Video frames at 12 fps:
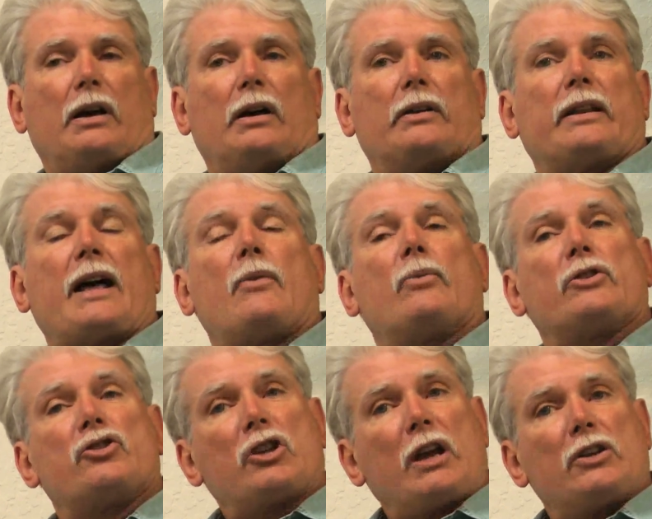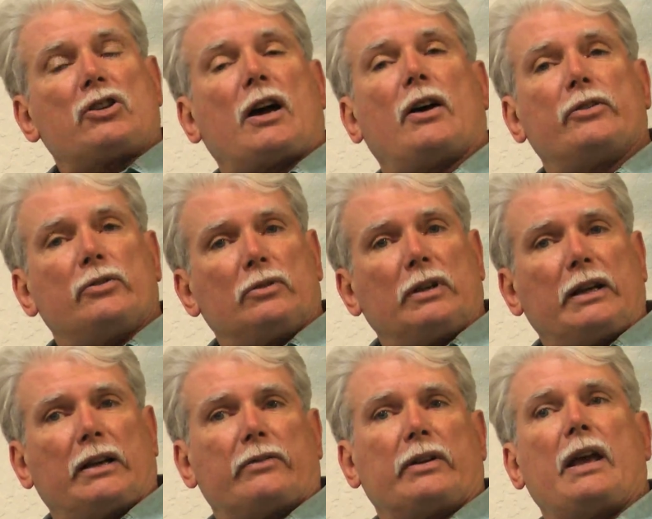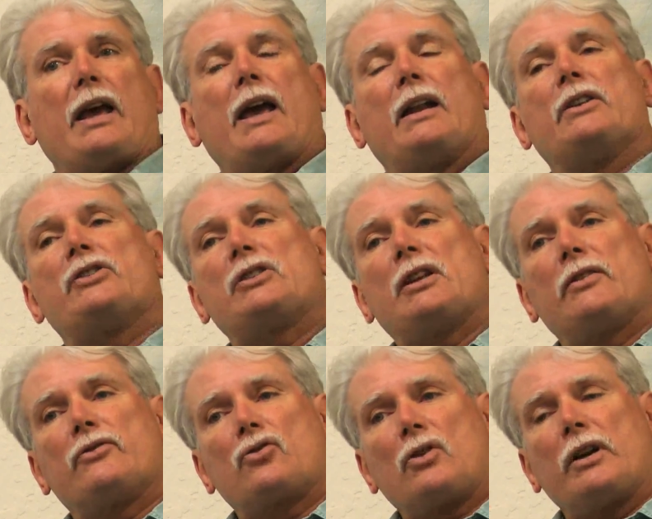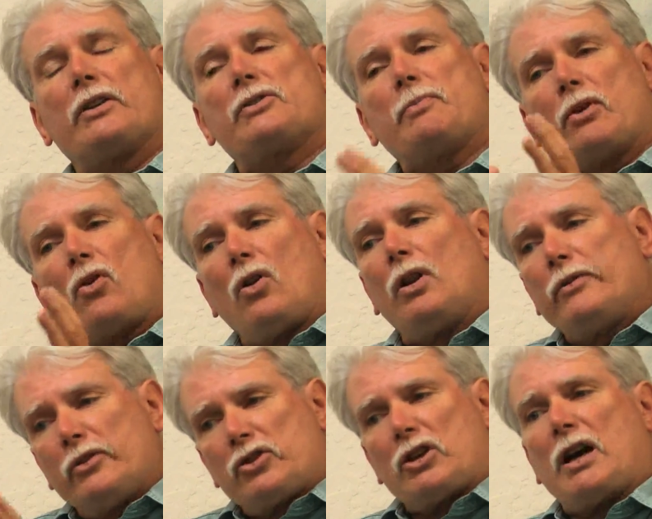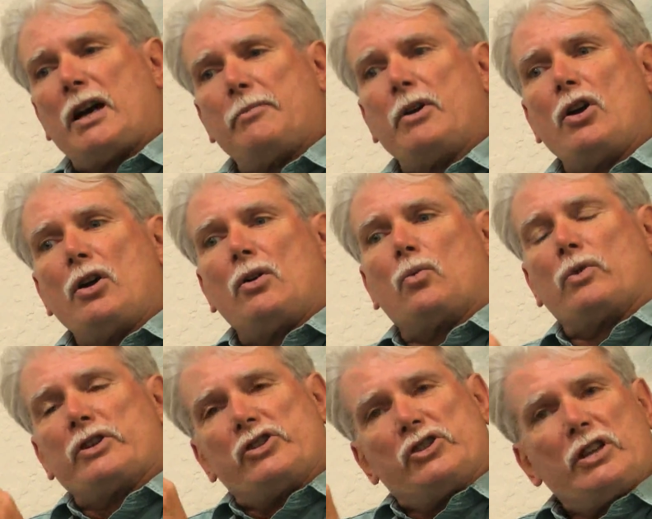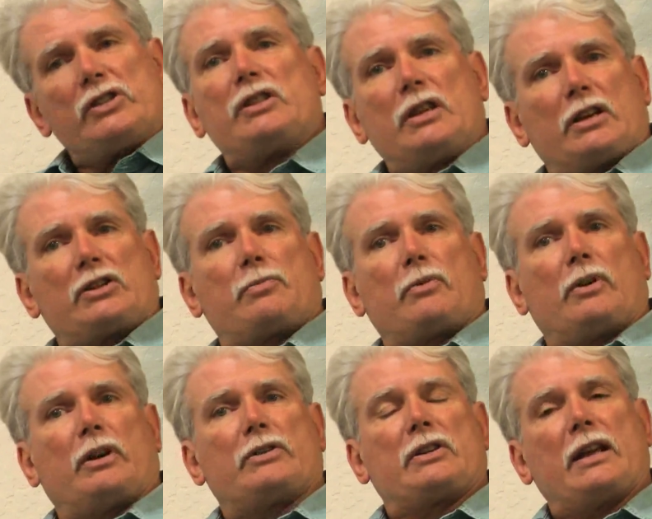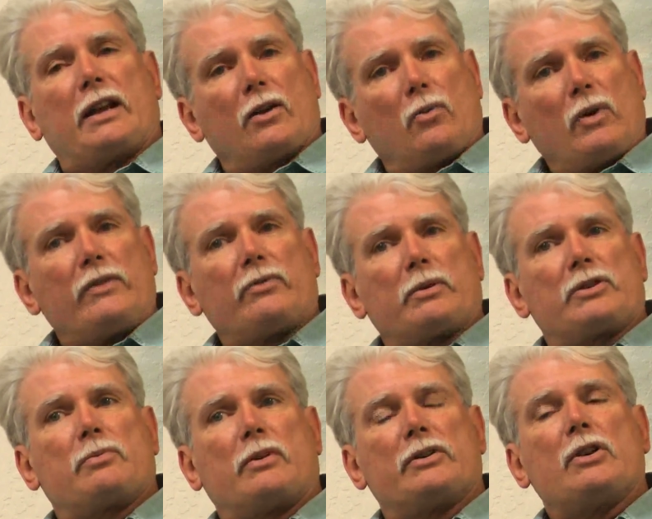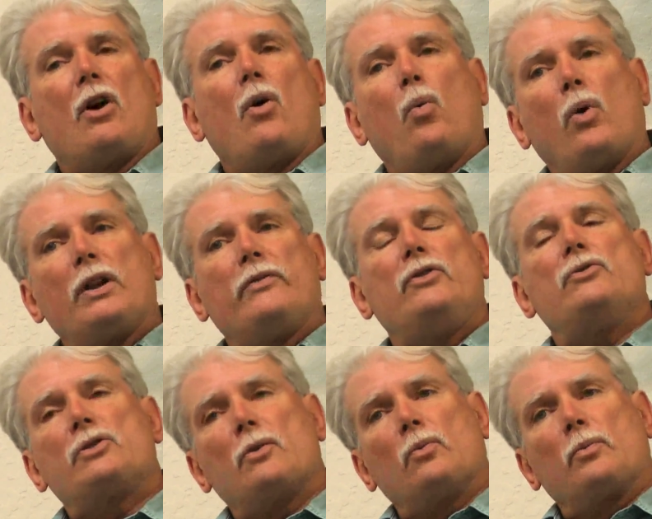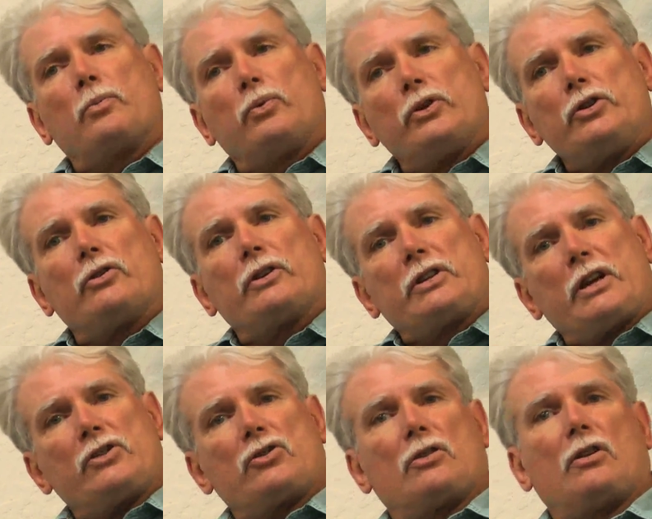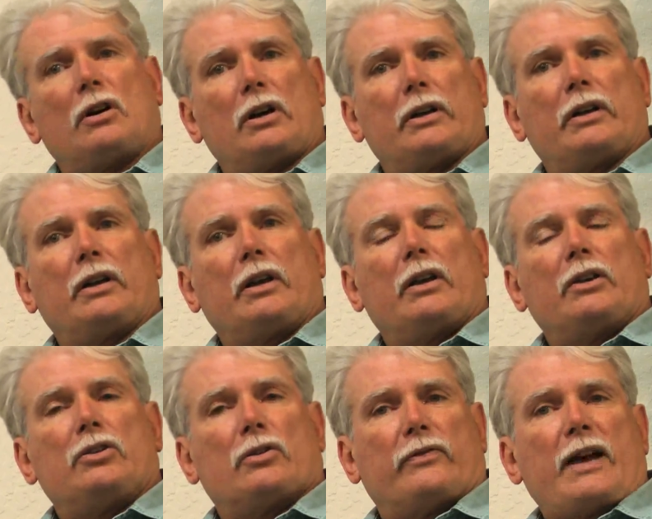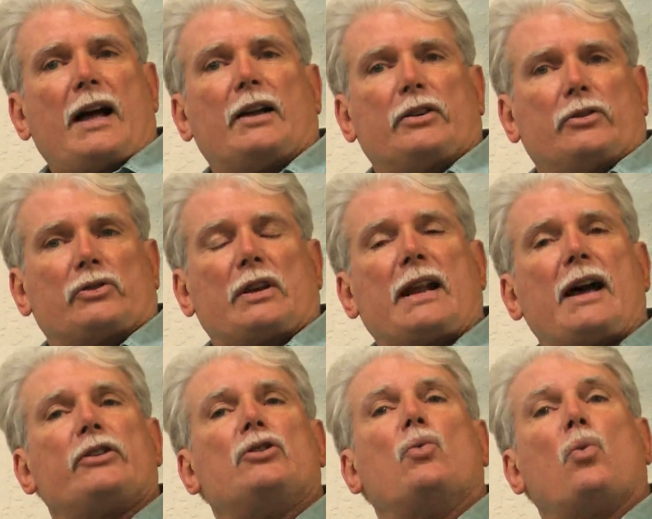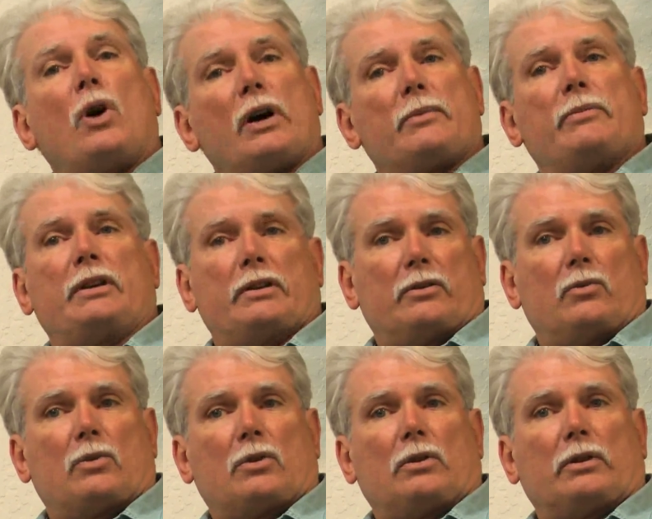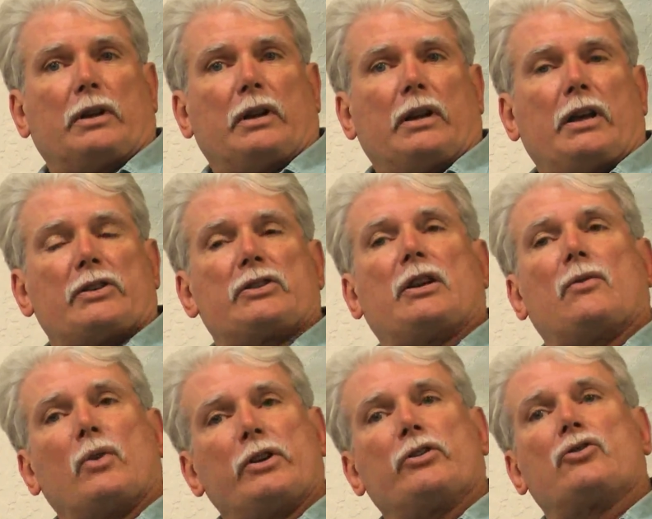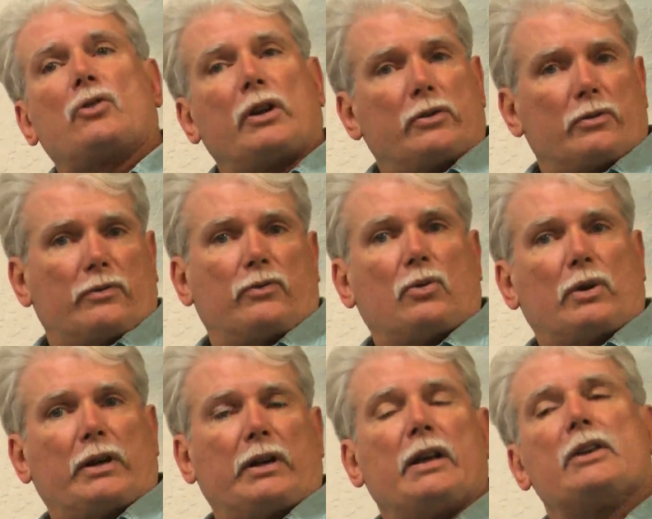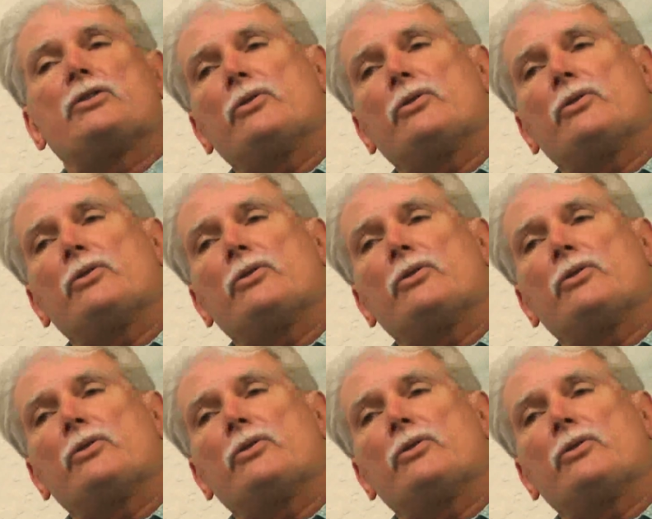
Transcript: That would change how you live. And instead of trying to spend all of your time resisting experience, getting away from experience, what if you put your attention on your values and how you want to be in the world instead of what you're trying to avoid?